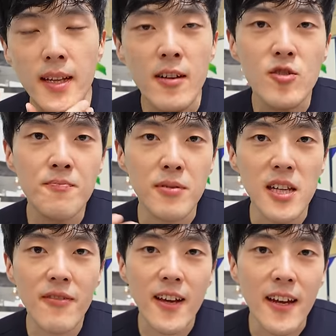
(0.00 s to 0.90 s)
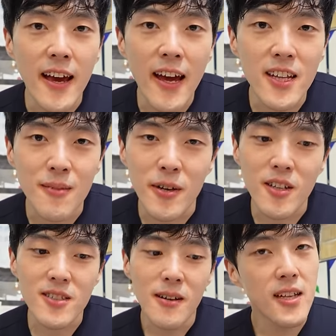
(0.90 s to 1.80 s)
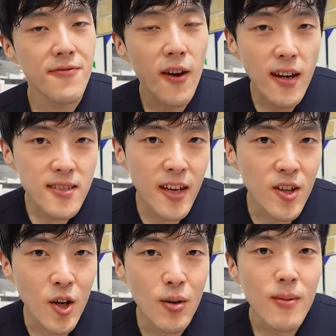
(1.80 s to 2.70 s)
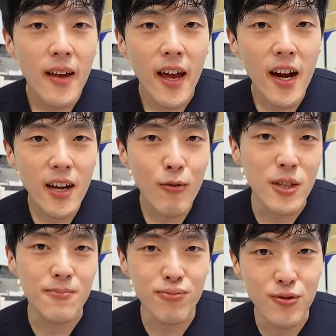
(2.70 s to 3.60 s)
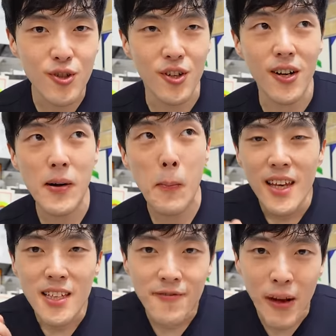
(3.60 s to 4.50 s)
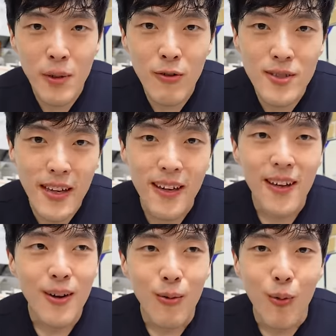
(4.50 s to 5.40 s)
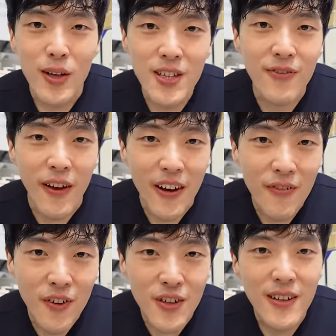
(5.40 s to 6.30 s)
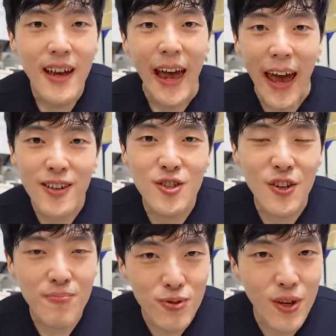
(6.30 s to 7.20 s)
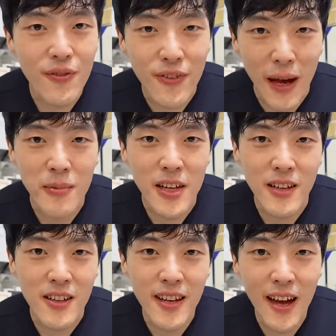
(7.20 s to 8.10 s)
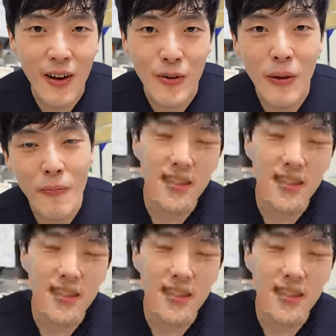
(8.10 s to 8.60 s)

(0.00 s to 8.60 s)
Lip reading: And I couldn't believe that he had it because as far as I know, Harry was poor. His family was like one of the very few actual poor family in the town.